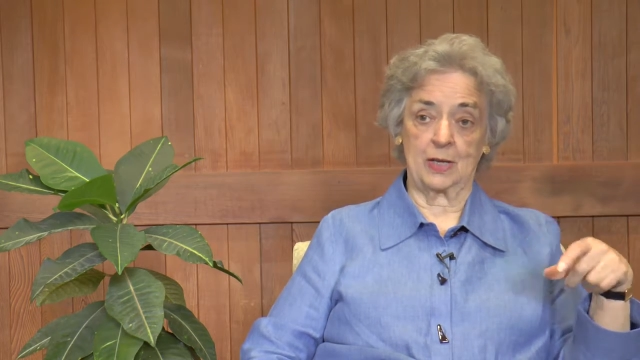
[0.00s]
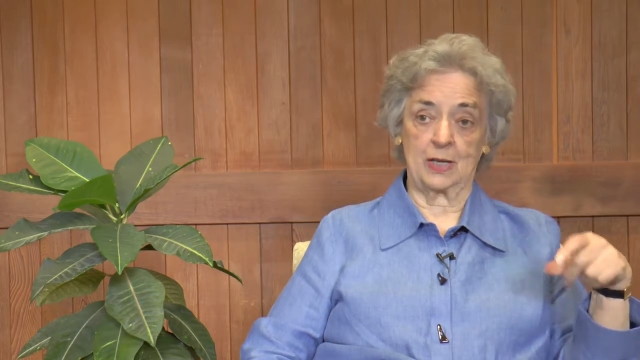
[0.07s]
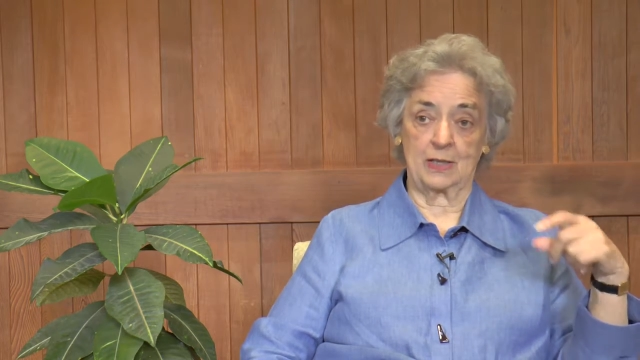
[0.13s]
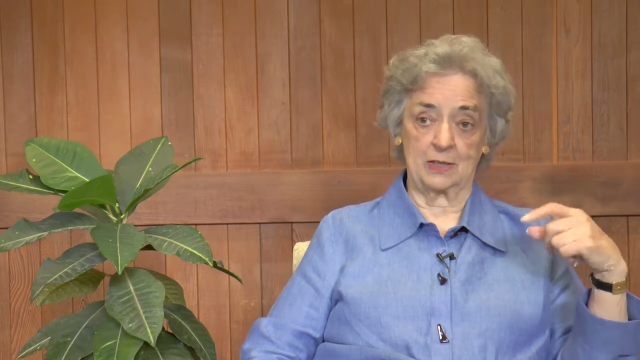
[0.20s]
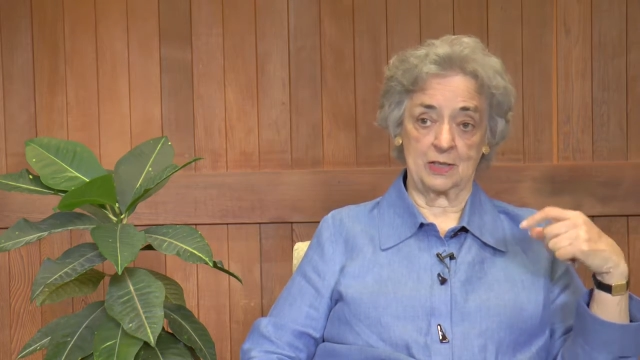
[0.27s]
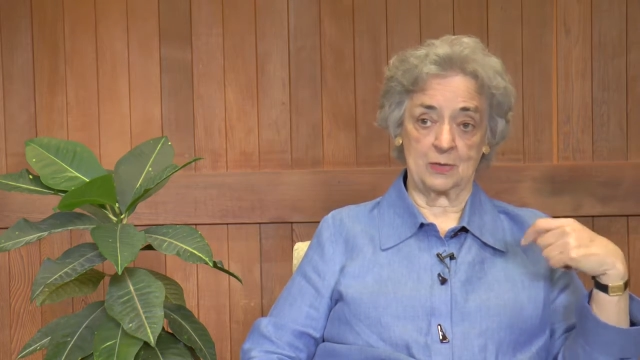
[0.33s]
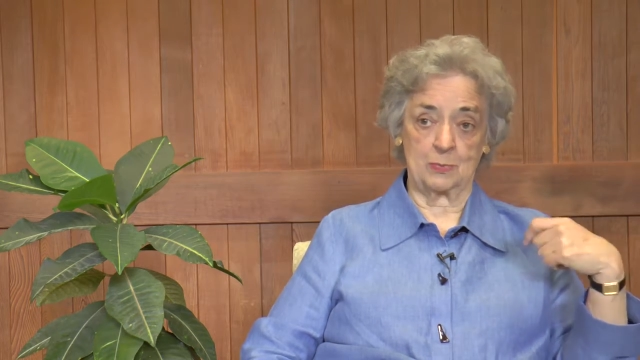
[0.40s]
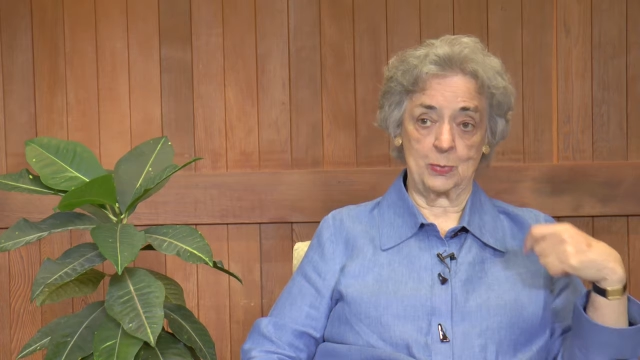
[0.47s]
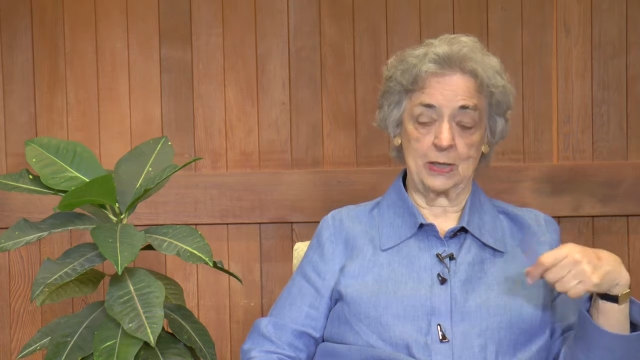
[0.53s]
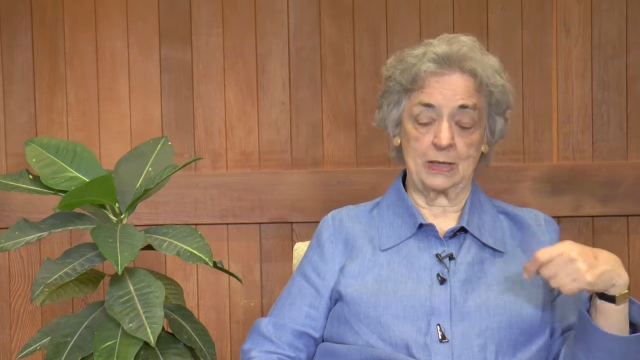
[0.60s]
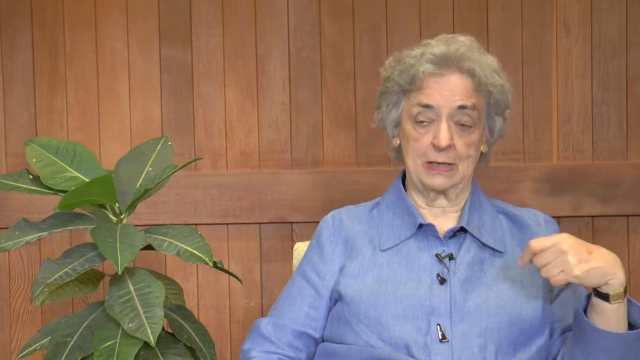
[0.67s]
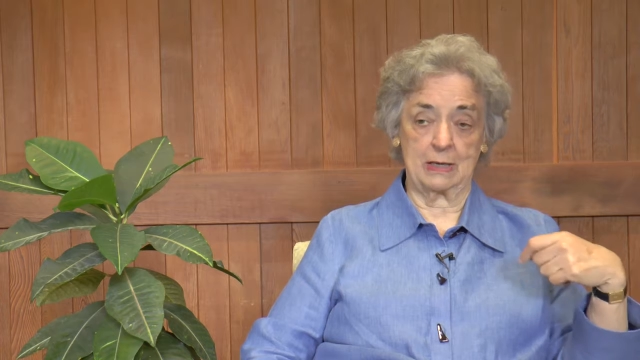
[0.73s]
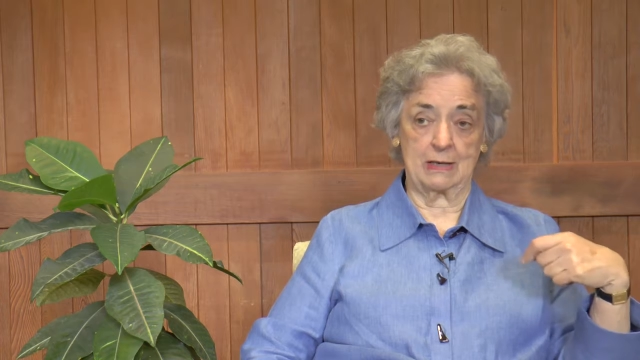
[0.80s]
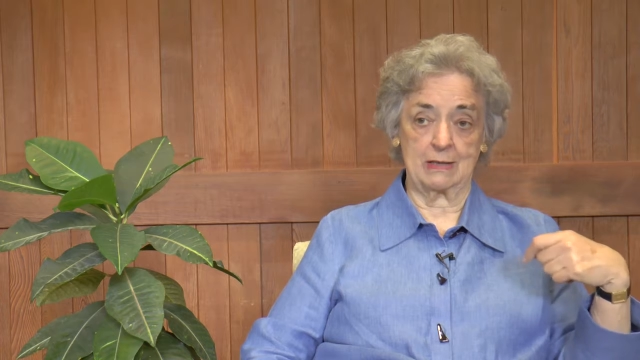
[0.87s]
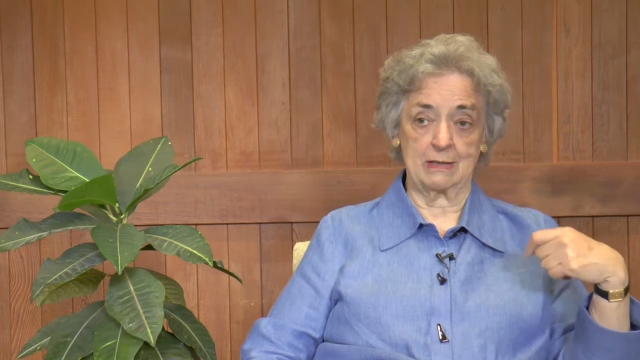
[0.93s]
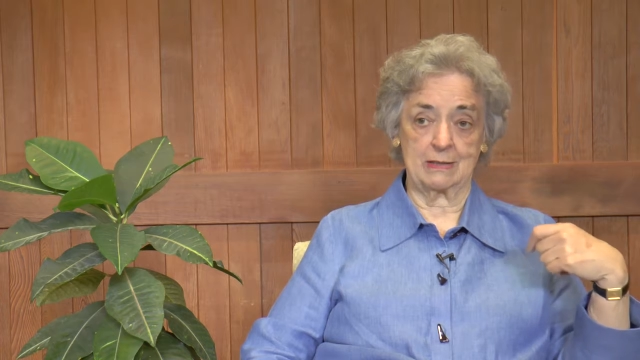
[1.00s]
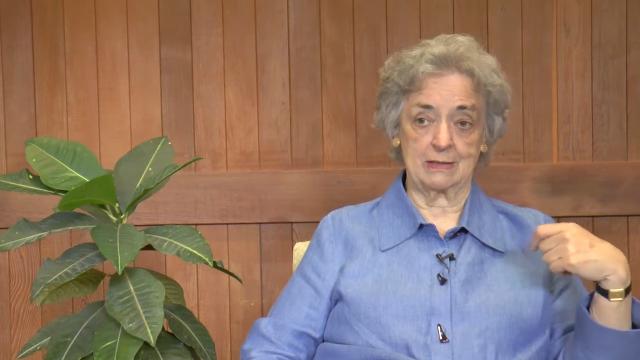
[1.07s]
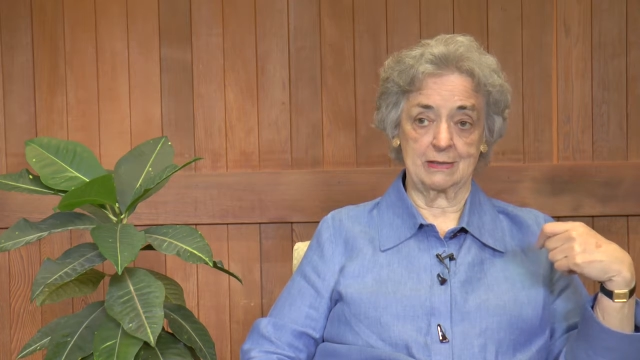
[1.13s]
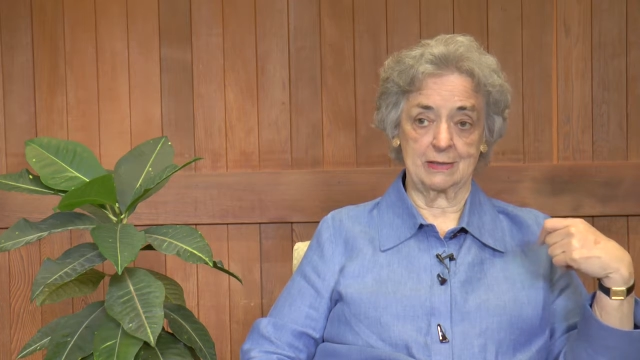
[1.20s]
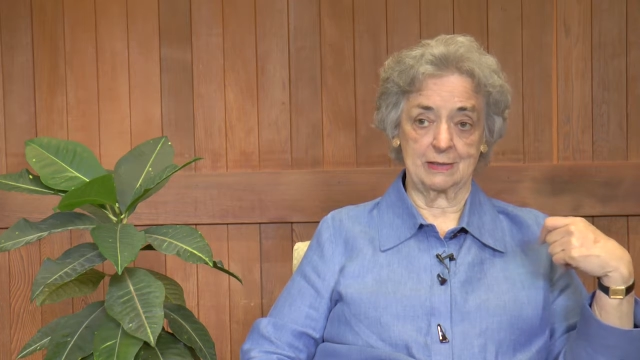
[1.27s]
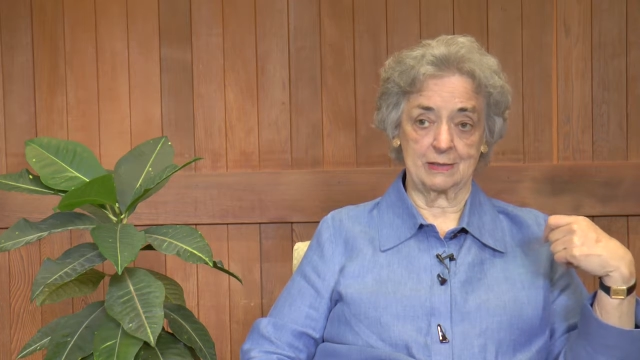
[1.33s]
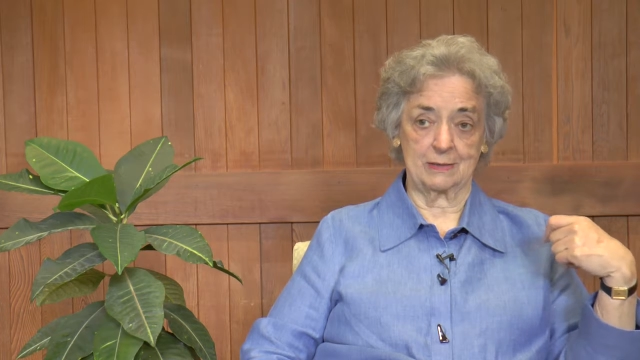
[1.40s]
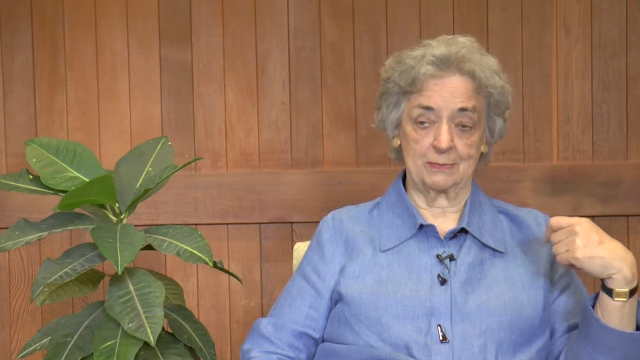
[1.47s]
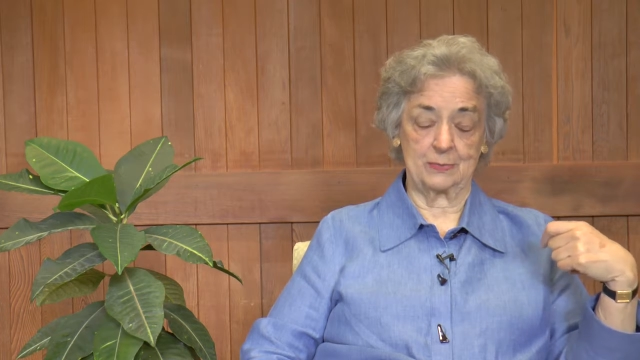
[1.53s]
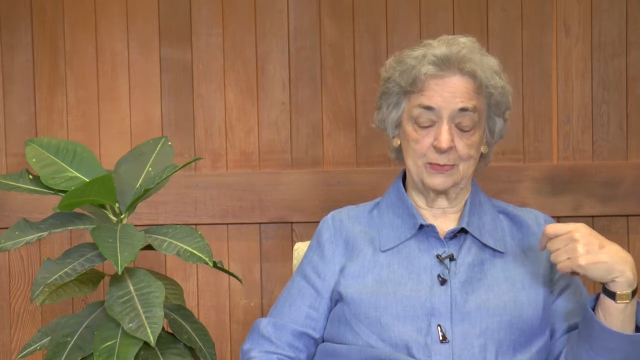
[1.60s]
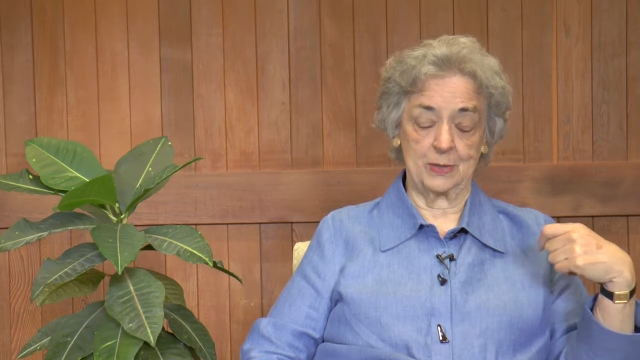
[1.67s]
get these big guys and they're